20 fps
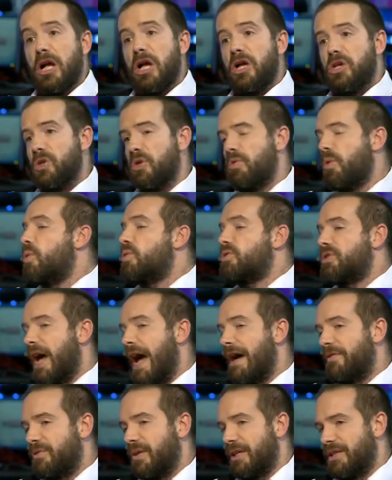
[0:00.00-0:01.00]
you also
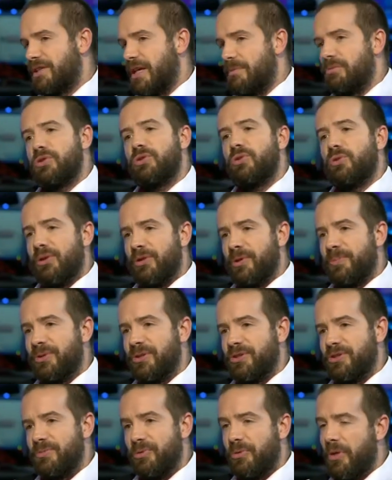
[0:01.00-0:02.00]
have to accept surely the
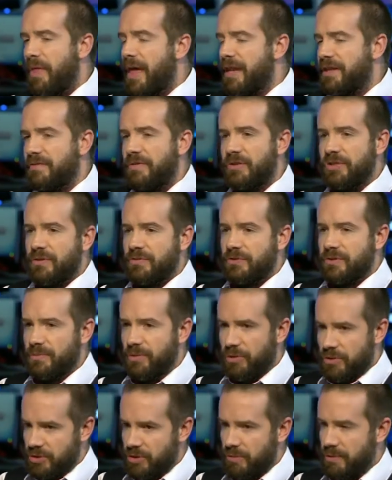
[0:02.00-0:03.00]
principle that that division of
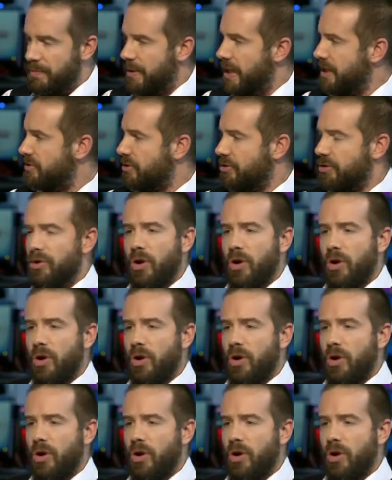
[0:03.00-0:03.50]
spoils should be based on an